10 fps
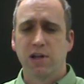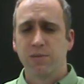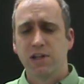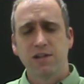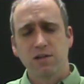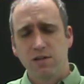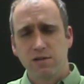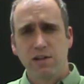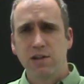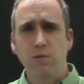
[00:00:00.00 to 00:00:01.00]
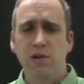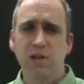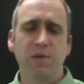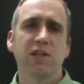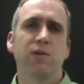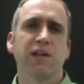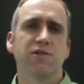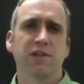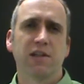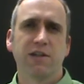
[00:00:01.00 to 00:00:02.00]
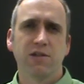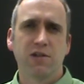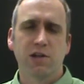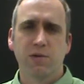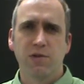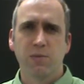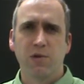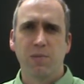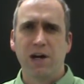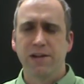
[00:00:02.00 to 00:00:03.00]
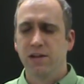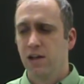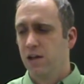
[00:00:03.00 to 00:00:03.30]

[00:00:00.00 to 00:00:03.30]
I mean, there's a really big question. I'd love to talk with you more about it,